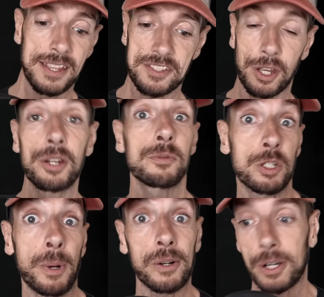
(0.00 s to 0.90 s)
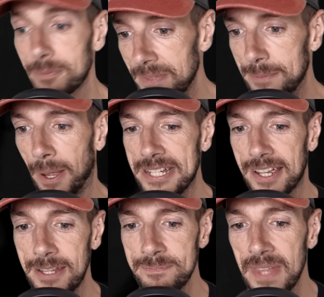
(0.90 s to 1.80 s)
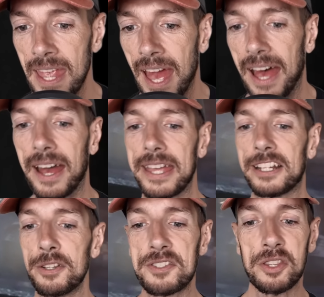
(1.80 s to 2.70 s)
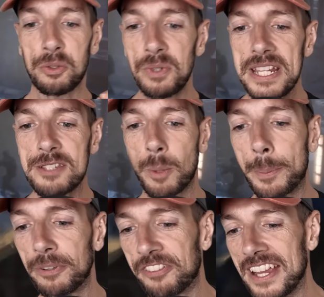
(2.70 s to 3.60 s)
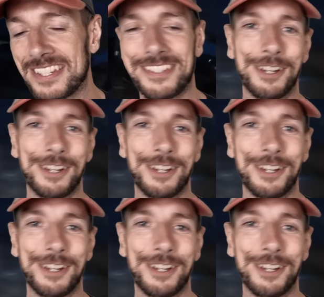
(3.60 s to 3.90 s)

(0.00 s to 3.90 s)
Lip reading: So tomorrow, in my time, includes 3 swappable faces.